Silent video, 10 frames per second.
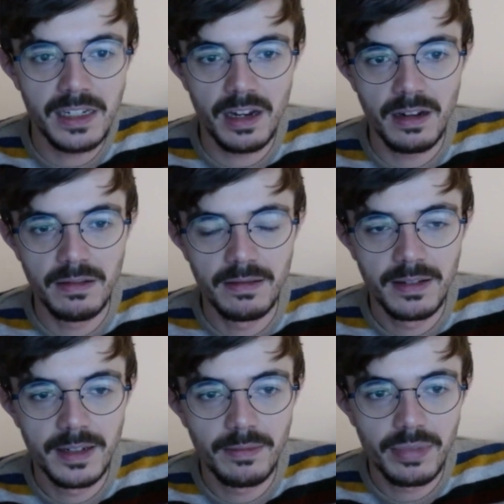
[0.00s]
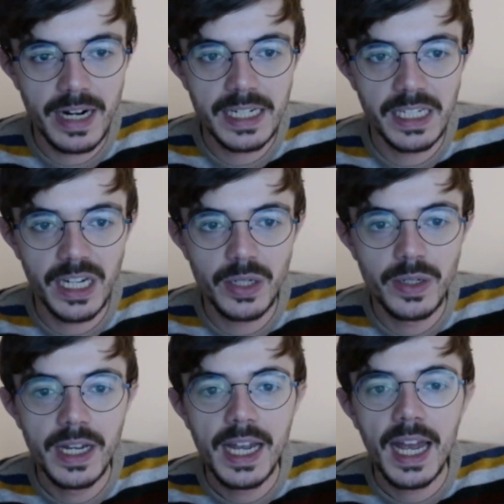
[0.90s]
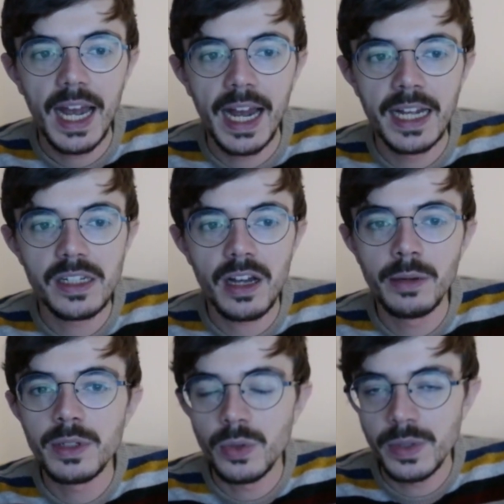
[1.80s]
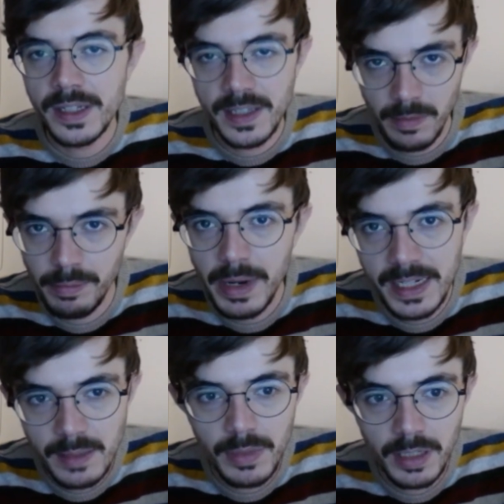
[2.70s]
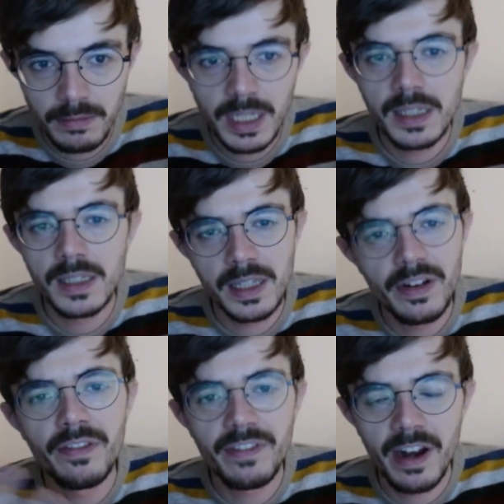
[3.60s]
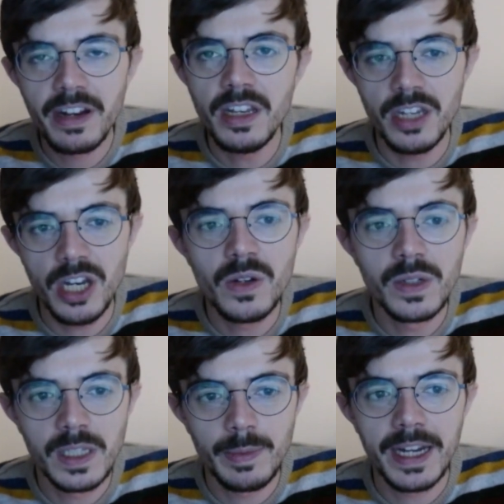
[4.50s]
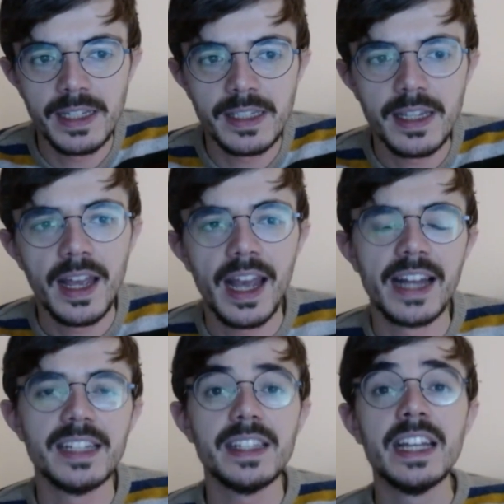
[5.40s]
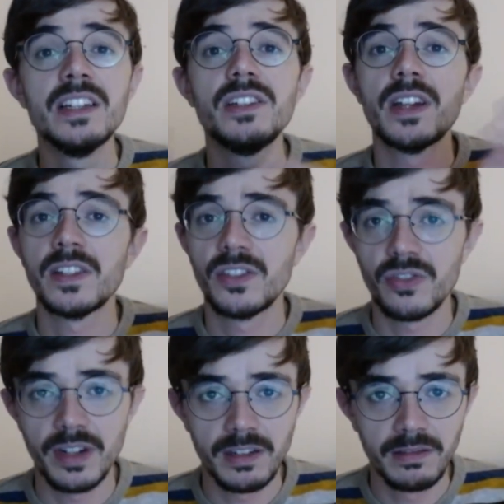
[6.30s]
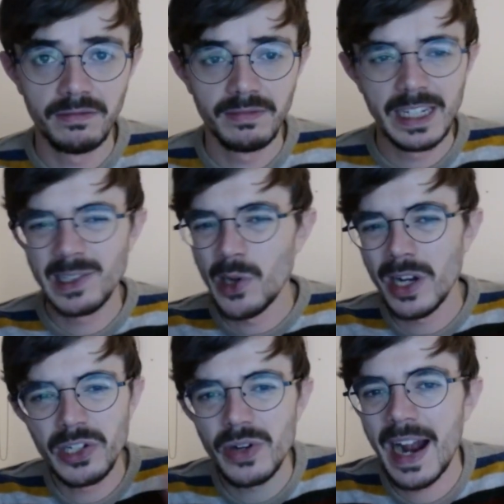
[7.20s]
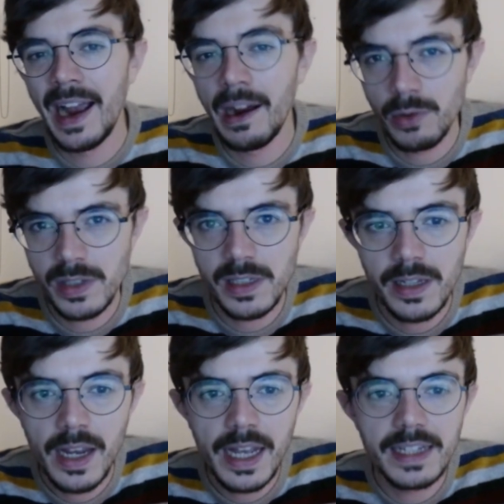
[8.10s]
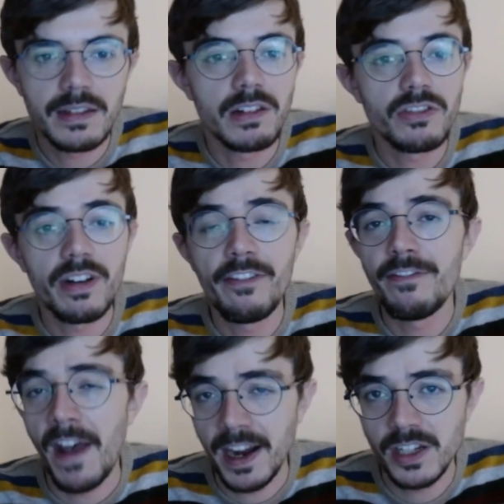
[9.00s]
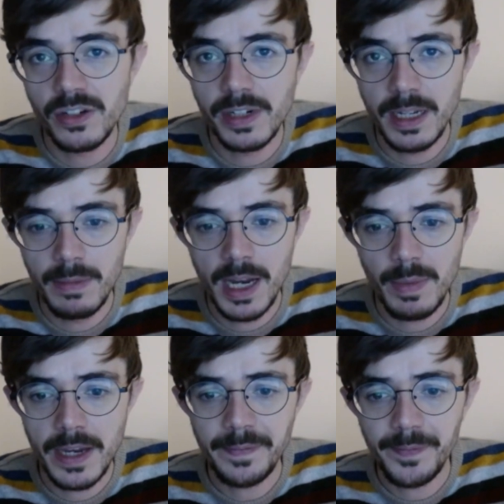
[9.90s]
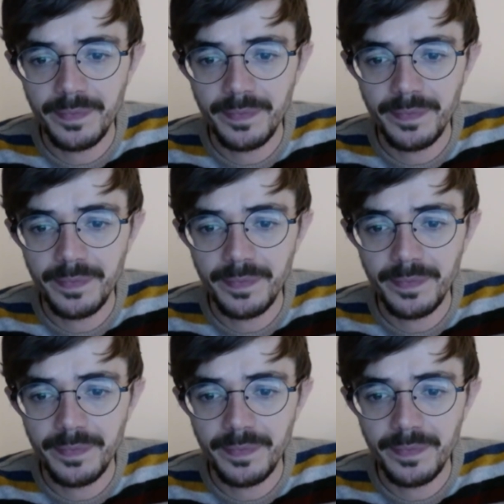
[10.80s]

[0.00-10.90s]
new, brand new, and I would call this a basement because it's in a very new space and it's industrial. It's not under a house, it's under a factory maybe.